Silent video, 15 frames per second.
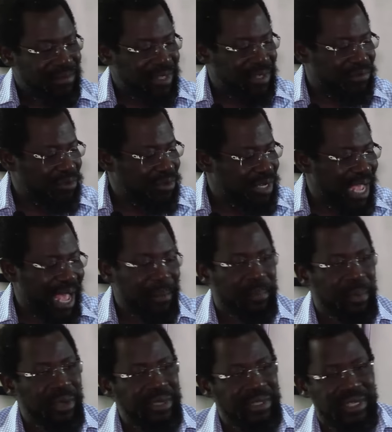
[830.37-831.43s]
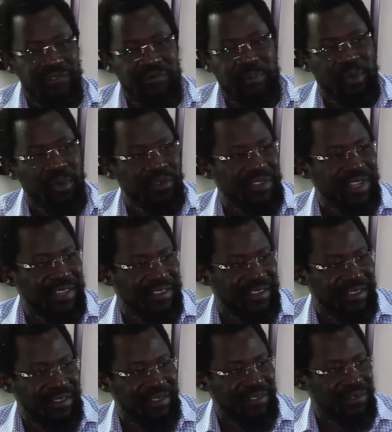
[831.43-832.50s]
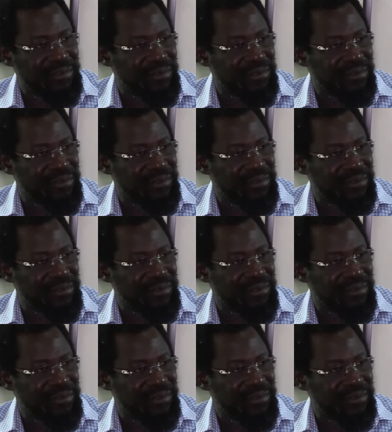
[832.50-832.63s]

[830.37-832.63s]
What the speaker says: Even the appointive processes,